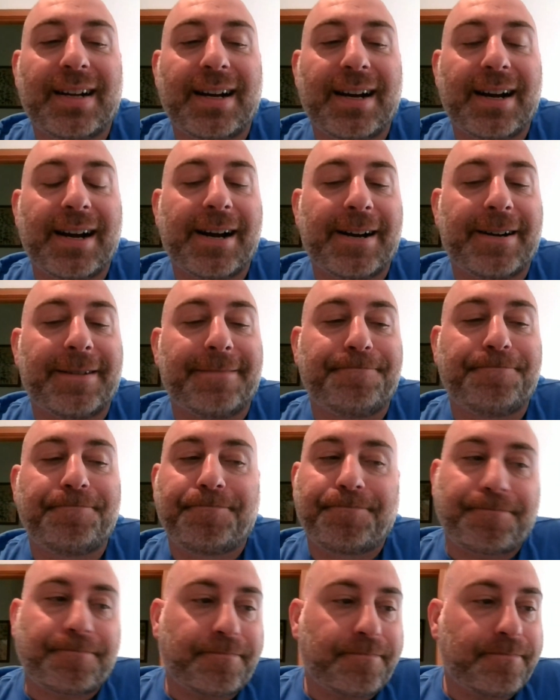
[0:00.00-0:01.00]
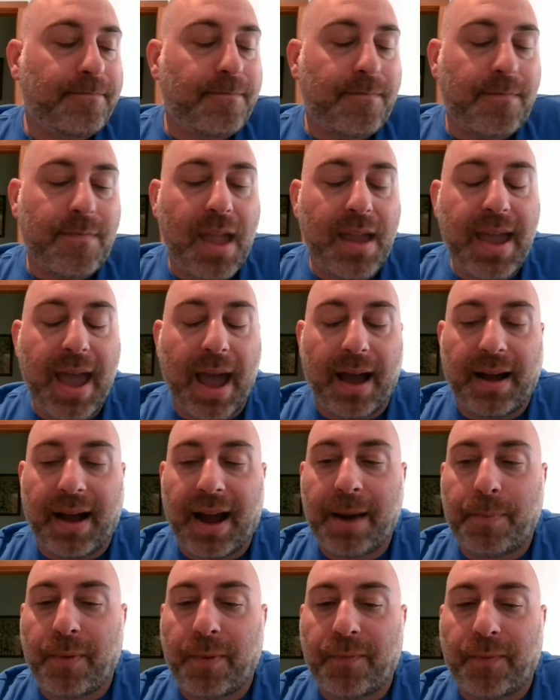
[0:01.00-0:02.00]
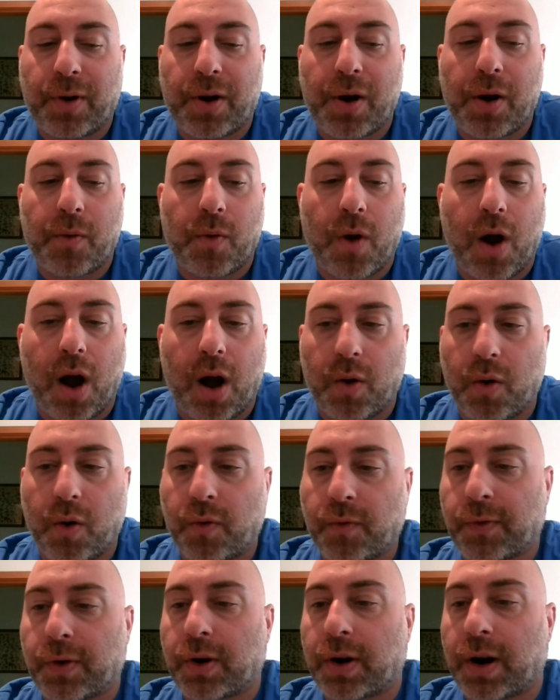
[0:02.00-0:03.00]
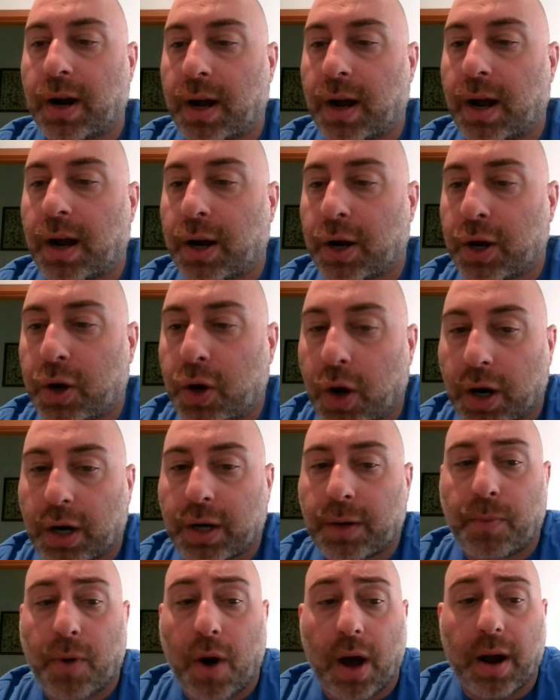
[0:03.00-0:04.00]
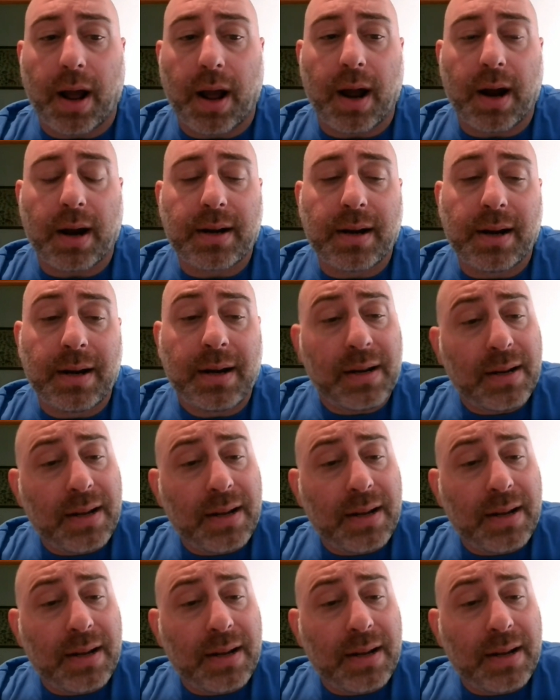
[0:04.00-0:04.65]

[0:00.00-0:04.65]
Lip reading: I prefer it raw over a cooked product.